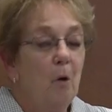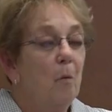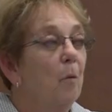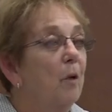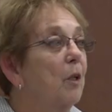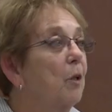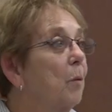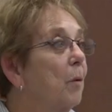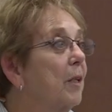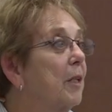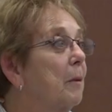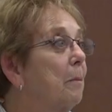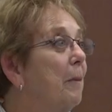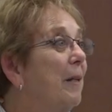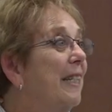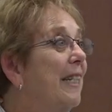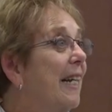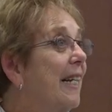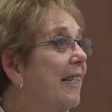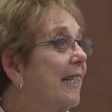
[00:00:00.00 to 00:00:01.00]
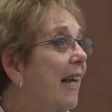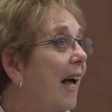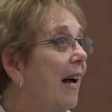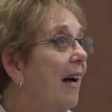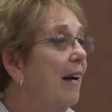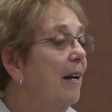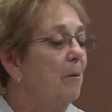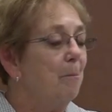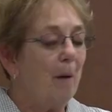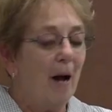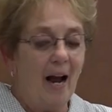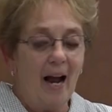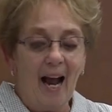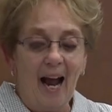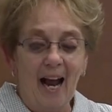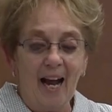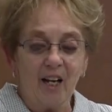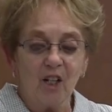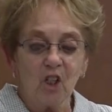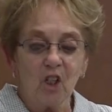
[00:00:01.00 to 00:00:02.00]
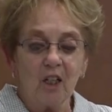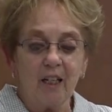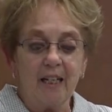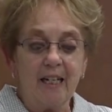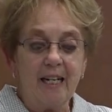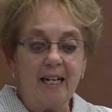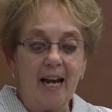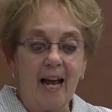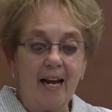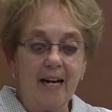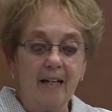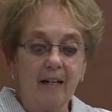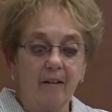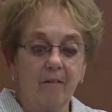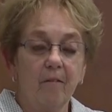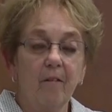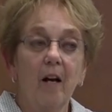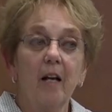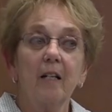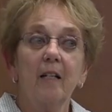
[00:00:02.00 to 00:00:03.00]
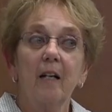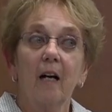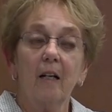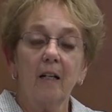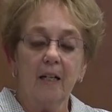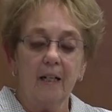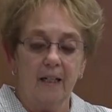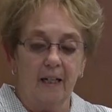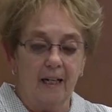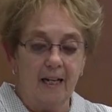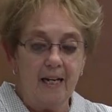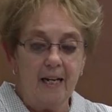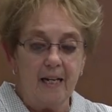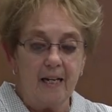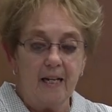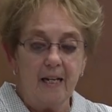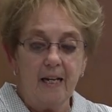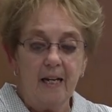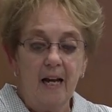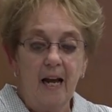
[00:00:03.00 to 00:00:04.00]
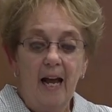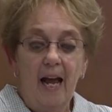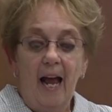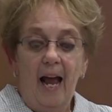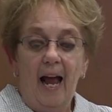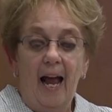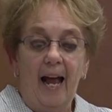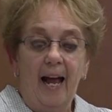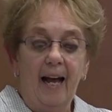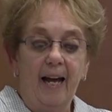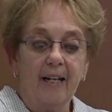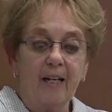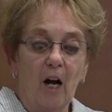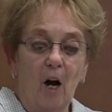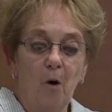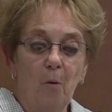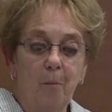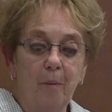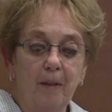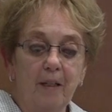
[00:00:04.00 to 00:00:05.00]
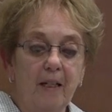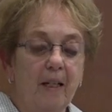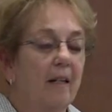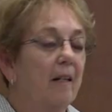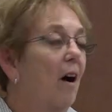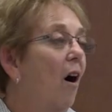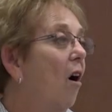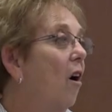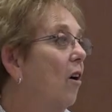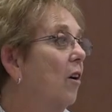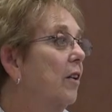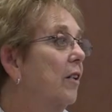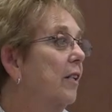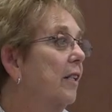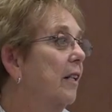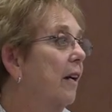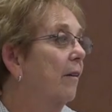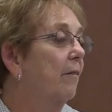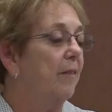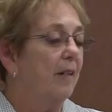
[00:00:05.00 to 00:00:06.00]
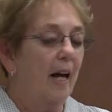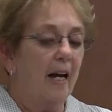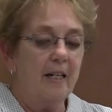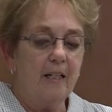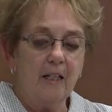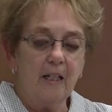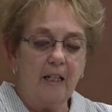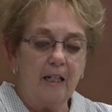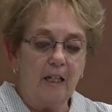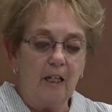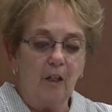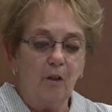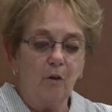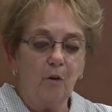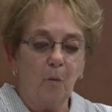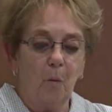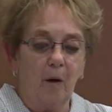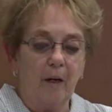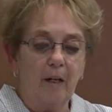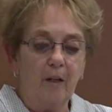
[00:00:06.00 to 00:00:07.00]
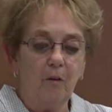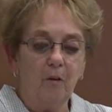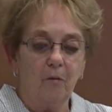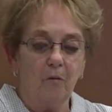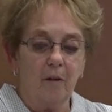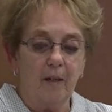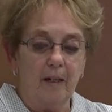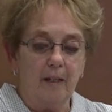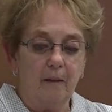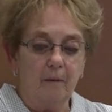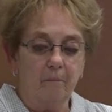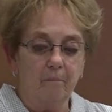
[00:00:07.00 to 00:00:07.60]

which was designed by Ashland native Duncan Lee and opened in August of 1923.